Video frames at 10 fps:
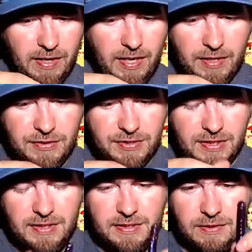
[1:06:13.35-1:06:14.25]
and I used to
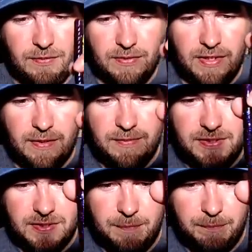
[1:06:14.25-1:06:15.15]
get these all the time.
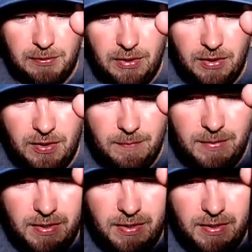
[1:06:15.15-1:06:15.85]
This is Plum